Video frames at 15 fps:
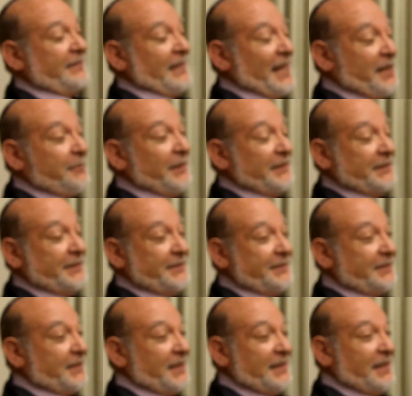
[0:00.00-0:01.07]
enemies.
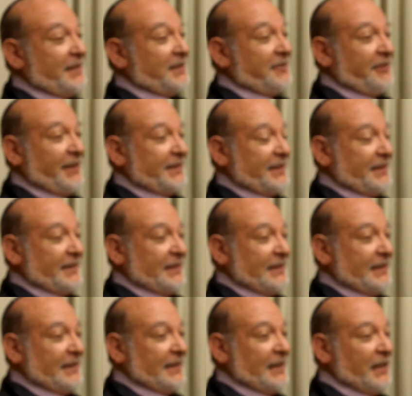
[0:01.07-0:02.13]
It's crazy.
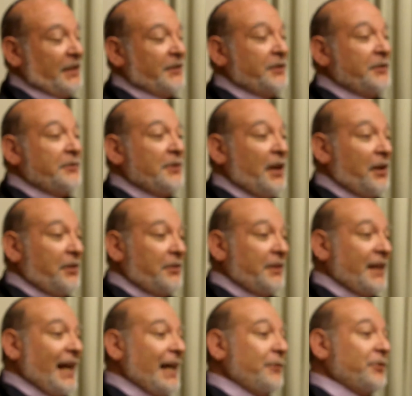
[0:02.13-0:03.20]
Do you know
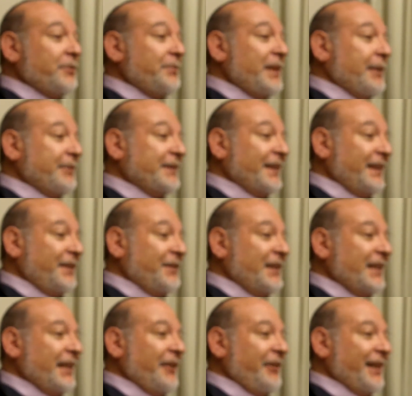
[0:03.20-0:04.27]
that I wouldn't be able to live
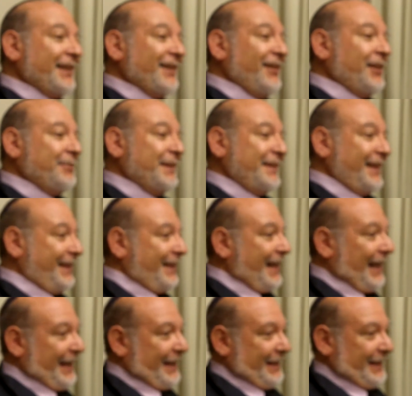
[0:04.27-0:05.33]
in Kiryat Arba
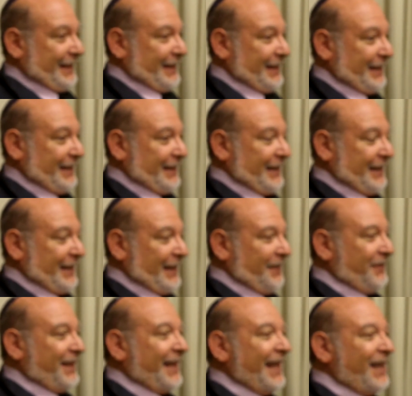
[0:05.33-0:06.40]
today
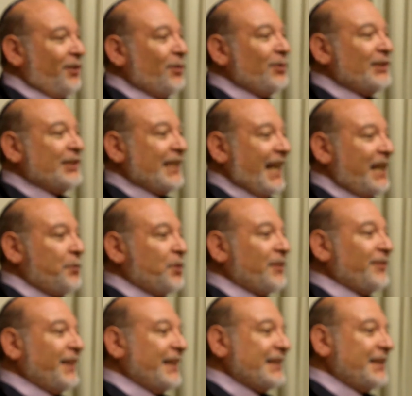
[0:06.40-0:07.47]
if King Hussein would
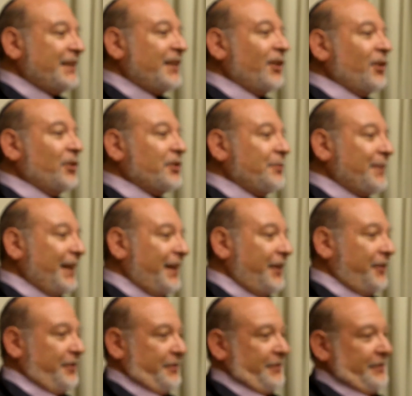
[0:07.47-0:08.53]
have listened to Golda
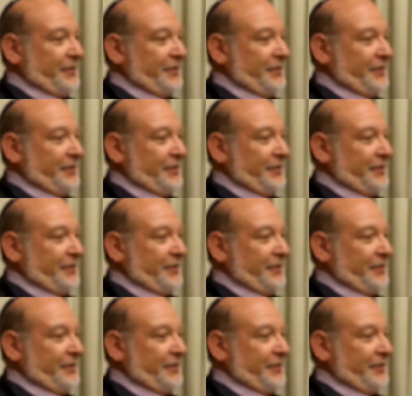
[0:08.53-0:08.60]
Meir